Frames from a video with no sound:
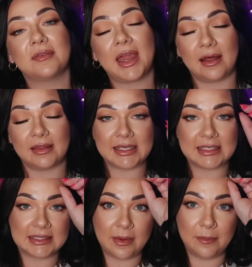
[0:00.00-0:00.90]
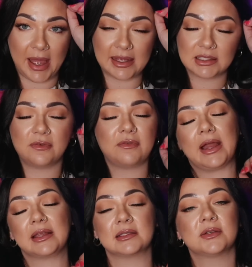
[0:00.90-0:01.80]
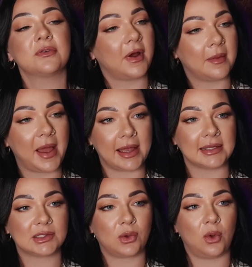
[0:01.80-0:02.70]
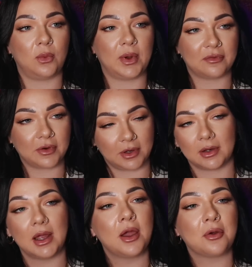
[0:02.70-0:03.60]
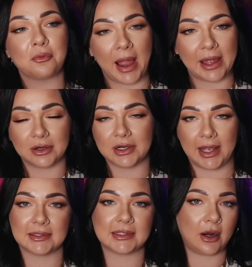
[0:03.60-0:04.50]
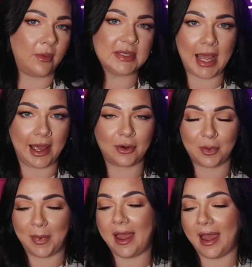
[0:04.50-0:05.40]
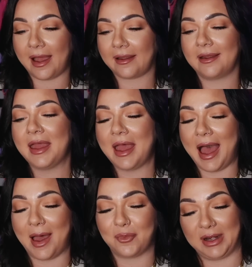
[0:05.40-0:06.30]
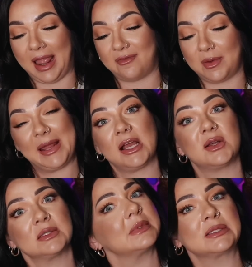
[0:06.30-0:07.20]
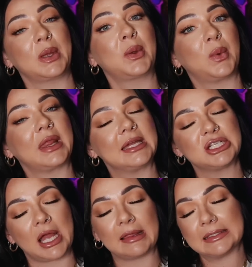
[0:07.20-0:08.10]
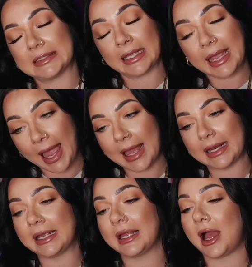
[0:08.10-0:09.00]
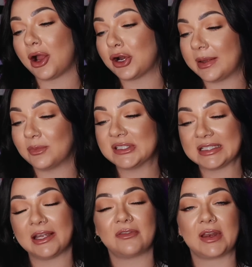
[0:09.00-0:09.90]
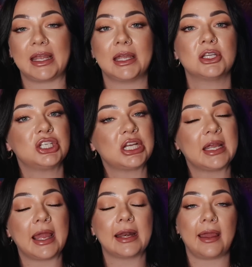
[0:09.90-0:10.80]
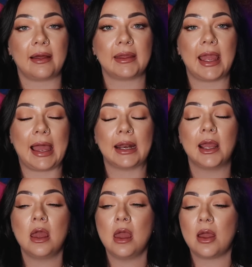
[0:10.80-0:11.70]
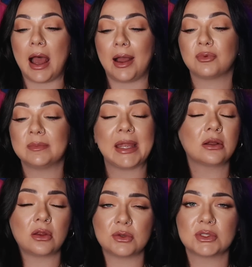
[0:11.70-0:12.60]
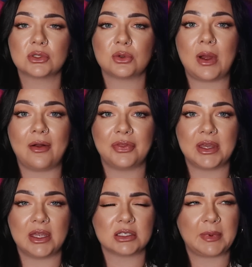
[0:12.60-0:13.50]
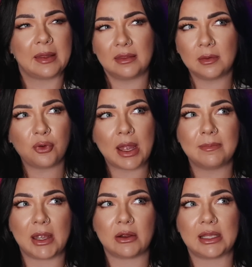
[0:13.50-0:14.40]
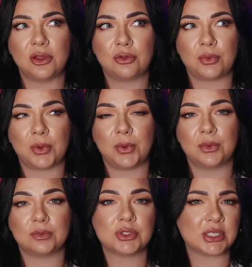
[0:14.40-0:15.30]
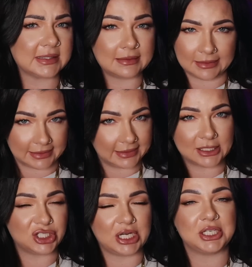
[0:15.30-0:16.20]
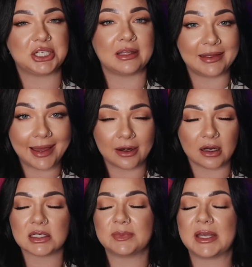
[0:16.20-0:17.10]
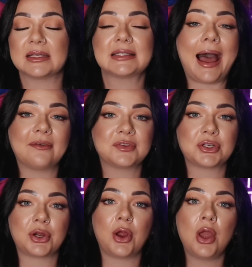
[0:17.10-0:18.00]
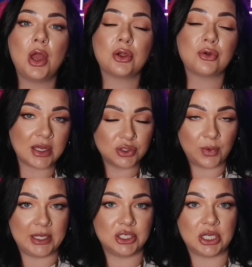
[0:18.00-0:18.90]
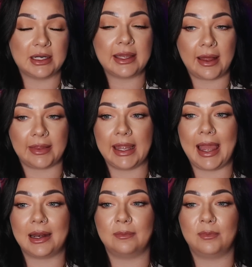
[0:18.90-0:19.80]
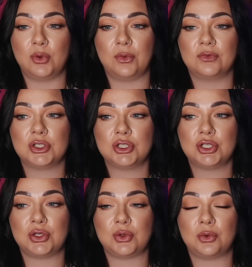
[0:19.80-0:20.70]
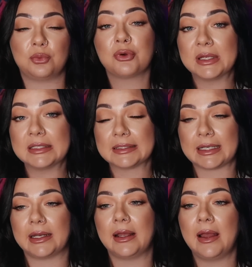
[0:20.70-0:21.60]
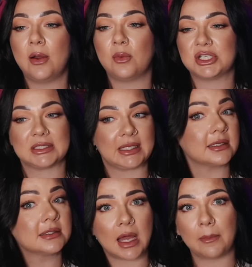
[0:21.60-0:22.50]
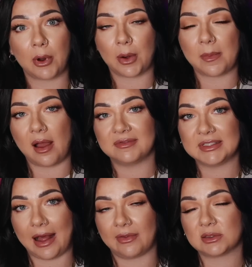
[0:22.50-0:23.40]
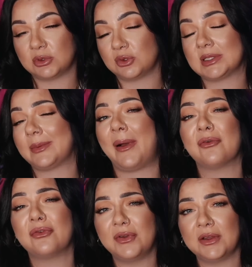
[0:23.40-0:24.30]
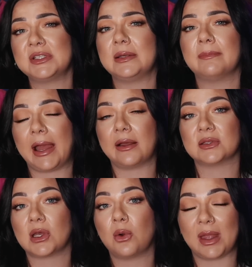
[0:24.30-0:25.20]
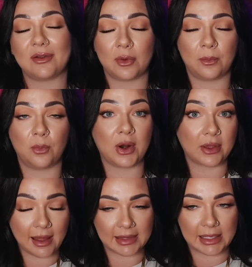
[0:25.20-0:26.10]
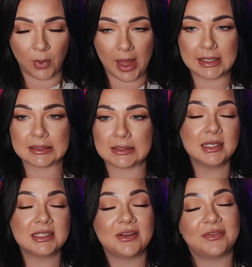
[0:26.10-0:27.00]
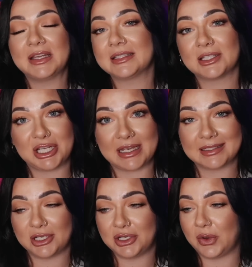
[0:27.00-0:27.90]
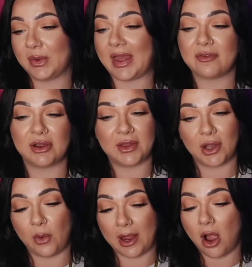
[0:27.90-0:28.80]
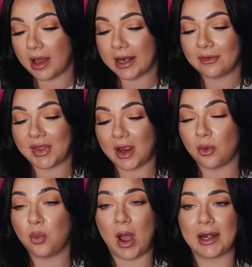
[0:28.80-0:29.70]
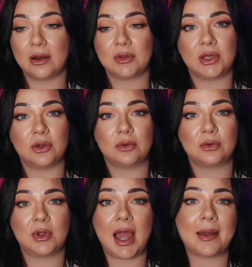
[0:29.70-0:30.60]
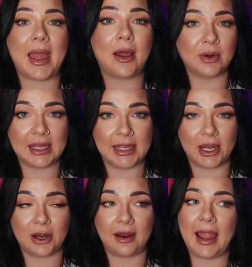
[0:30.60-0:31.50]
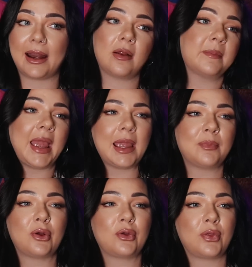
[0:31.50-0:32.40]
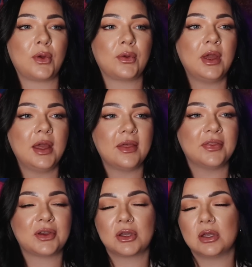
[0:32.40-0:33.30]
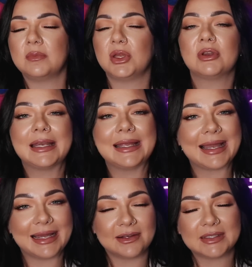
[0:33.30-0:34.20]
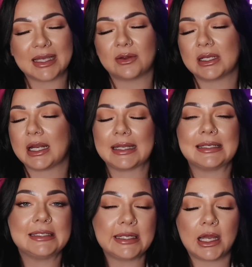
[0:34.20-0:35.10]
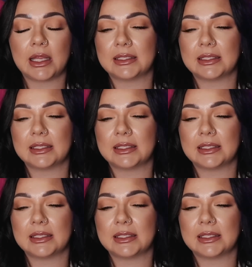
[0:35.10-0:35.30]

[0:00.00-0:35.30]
Kelly's best friends from high school, one of her ride or dies that always had her back when everybody else was like really jealous and catty, her name was Tiffany. She and Kelly had remained close throughout the years, but I think primarily through just exchanging letters, because after graduation, Kelly had moved to Princeton, which is like a suburb of Dallas, which was about 50 miles away from where Kelly was. Tiffany suggested, with everything going on out there, why don't you come out here? And on paper, the community kind of sounded ideal.